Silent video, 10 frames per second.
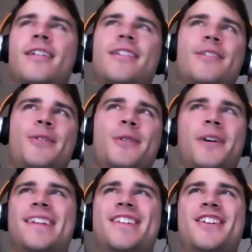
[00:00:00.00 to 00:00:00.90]

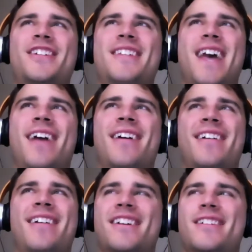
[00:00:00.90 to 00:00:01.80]
it's hard to say.
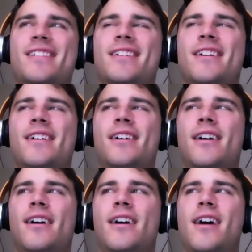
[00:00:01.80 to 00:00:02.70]

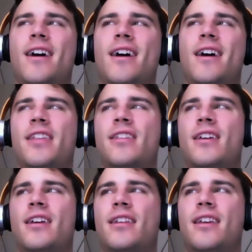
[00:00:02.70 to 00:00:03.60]
I think
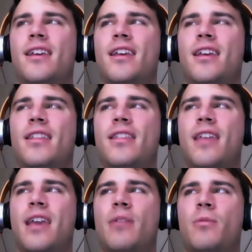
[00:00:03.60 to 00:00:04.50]
that
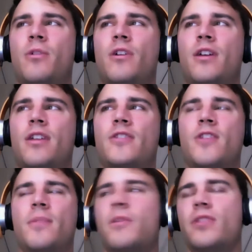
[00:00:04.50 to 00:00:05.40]
they would, so they
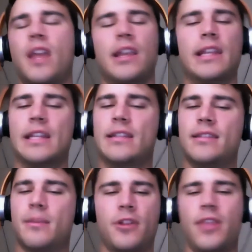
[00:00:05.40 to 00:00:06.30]
both kind of did
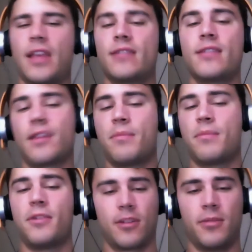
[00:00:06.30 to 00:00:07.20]
similar things, like they
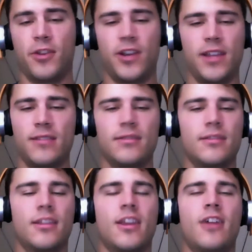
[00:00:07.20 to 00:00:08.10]
built communities,
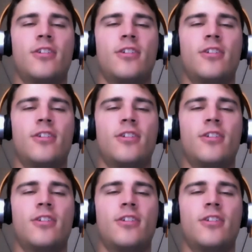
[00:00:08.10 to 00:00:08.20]
you know?